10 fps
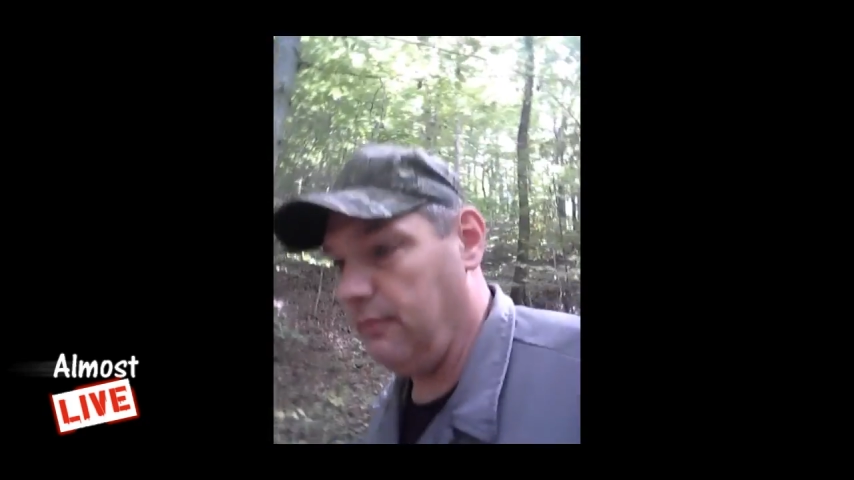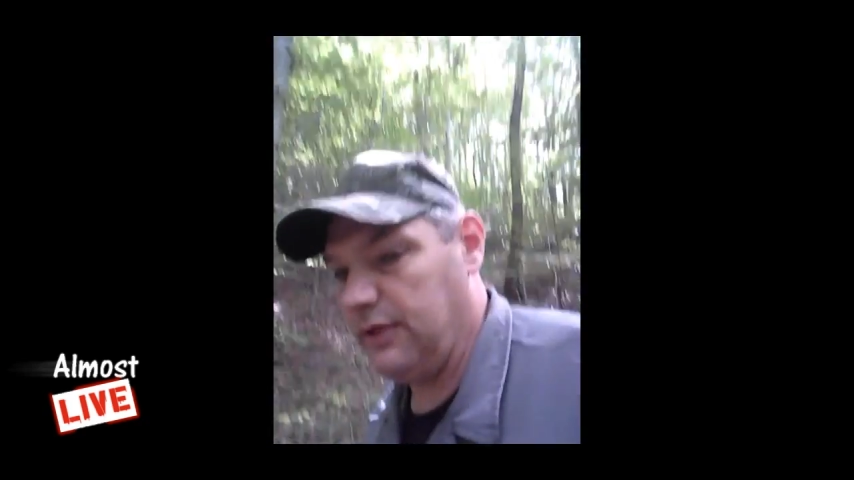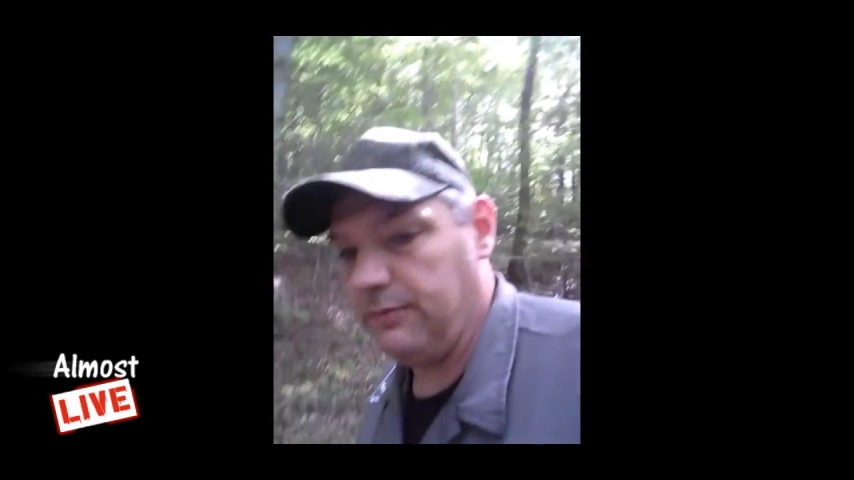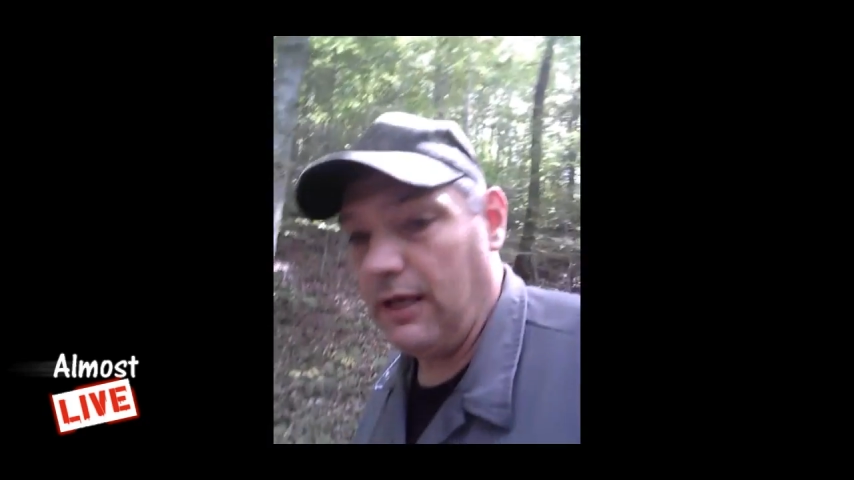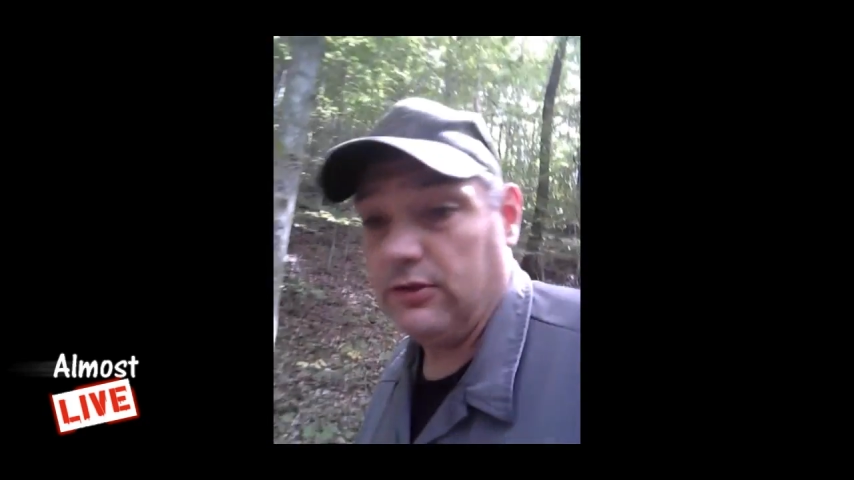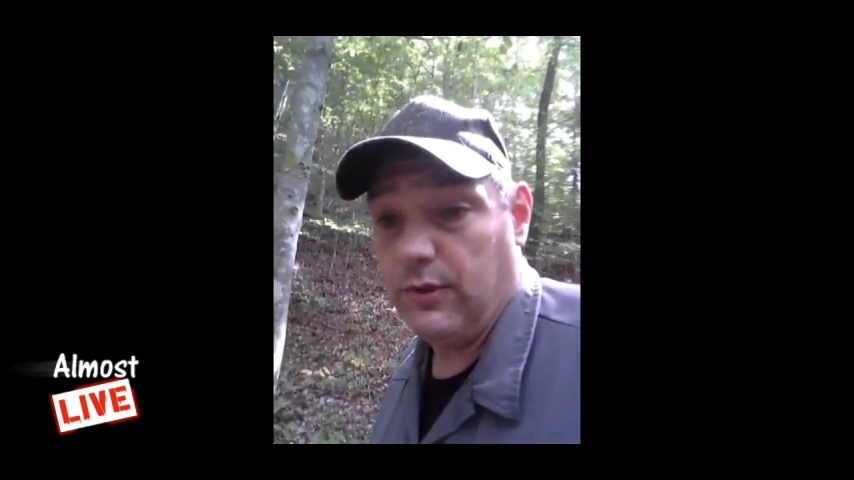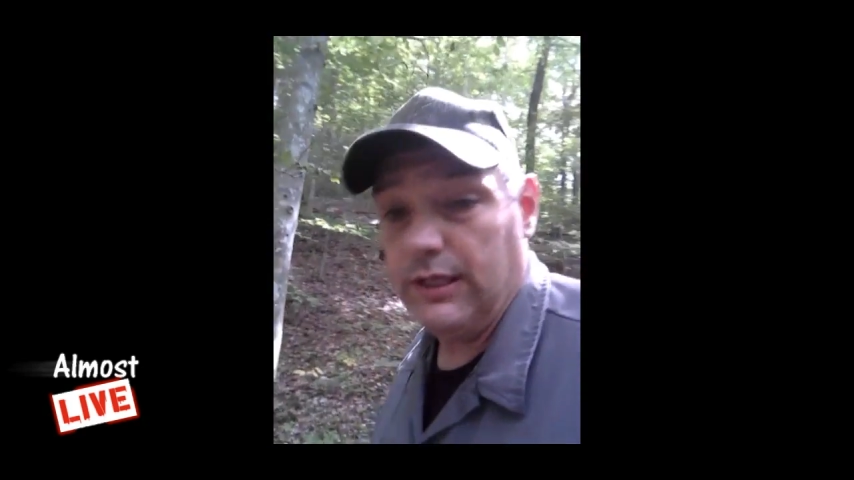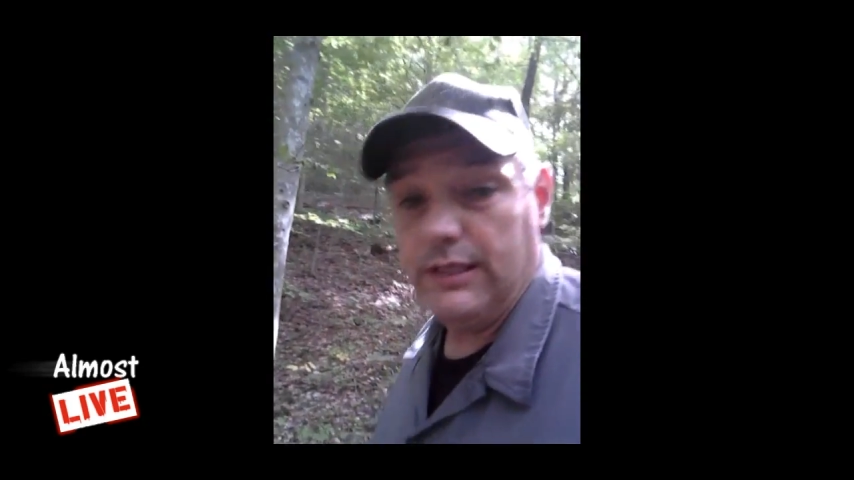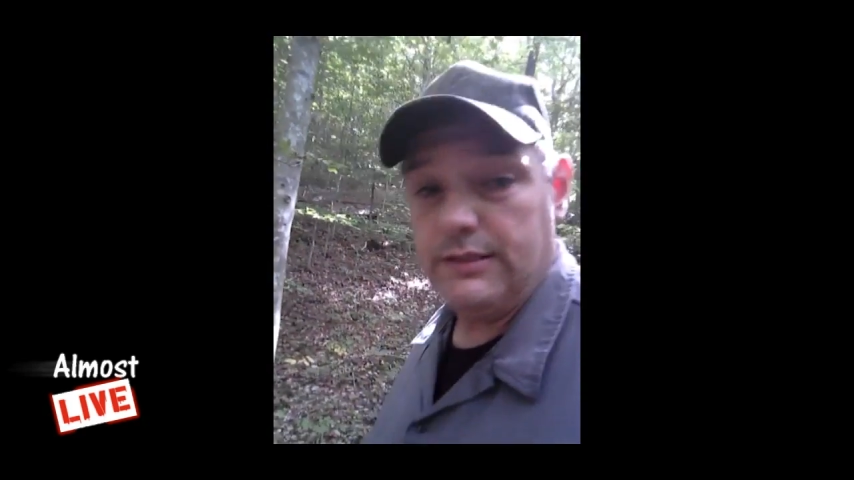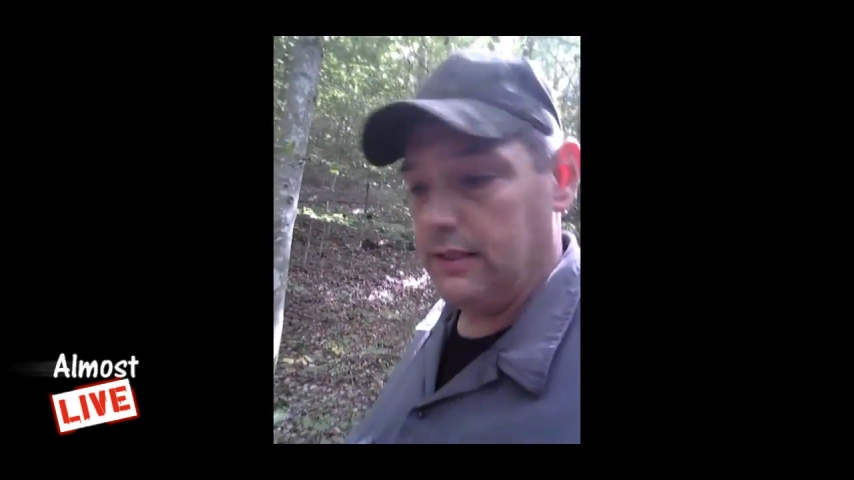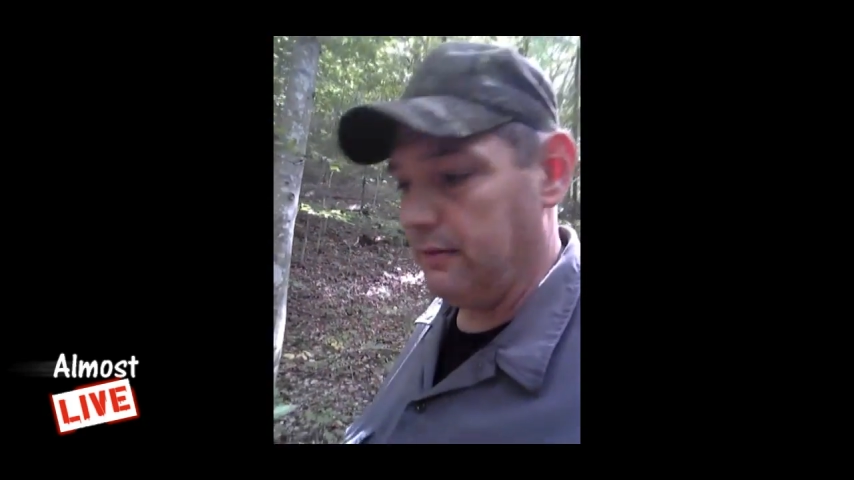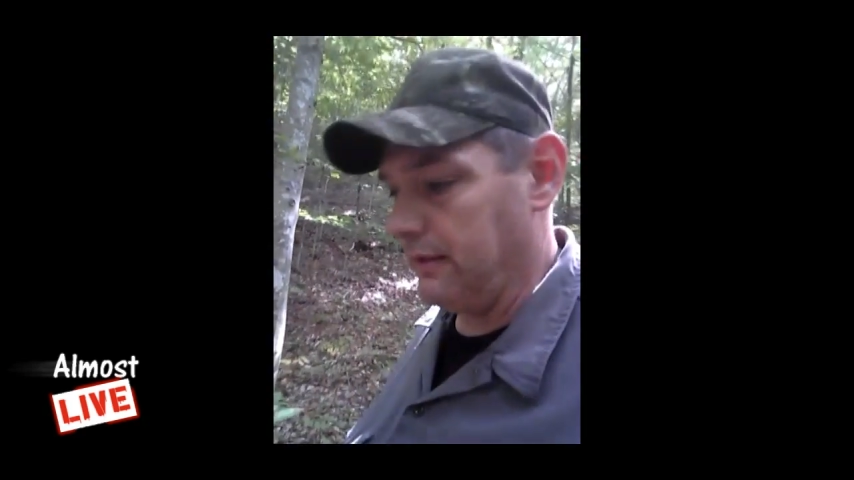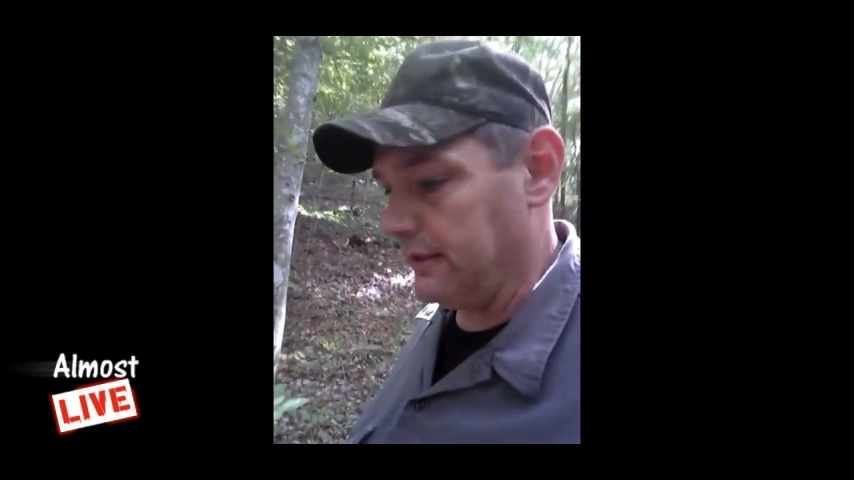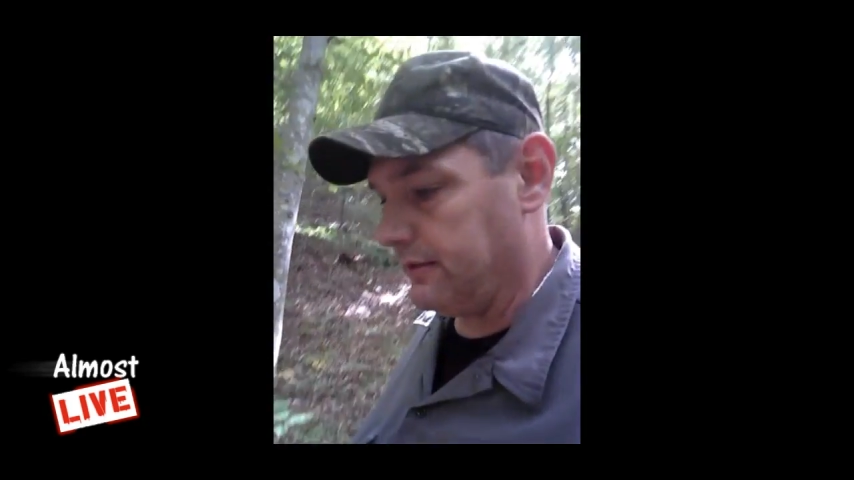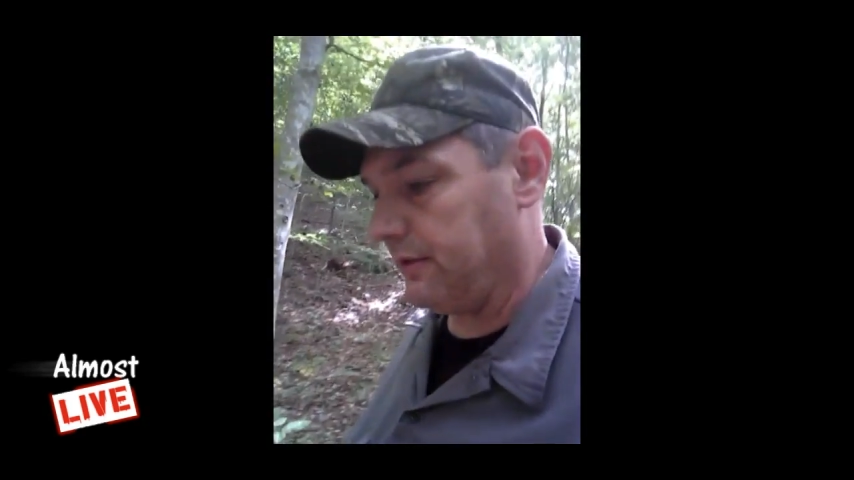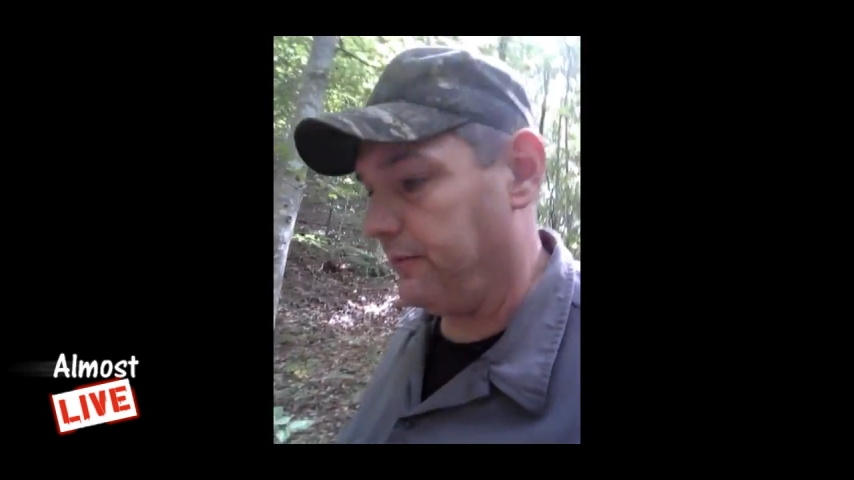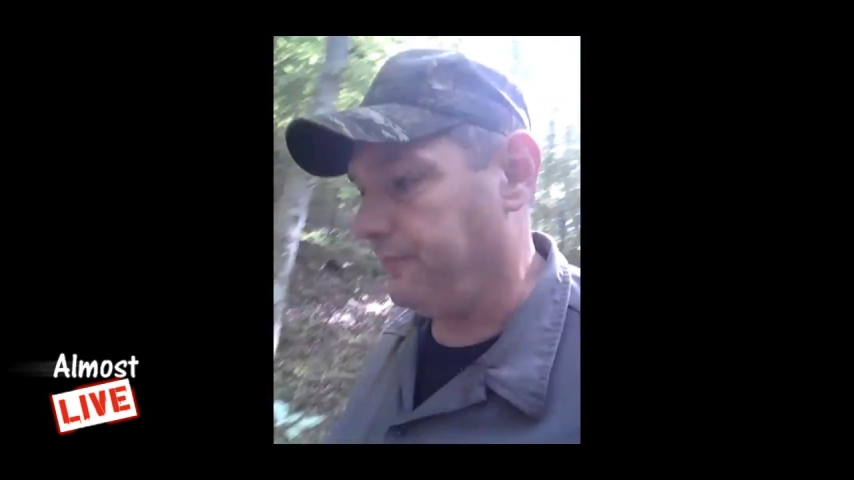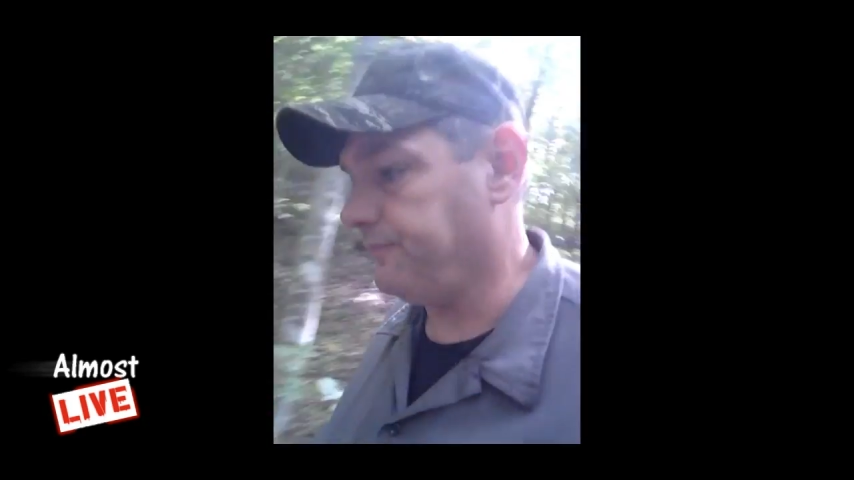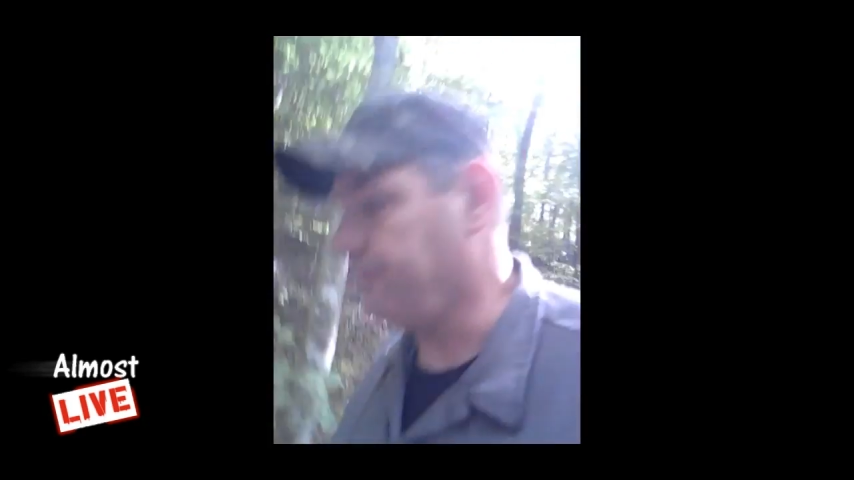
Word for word: Makes me, I sweat easy anyway, so.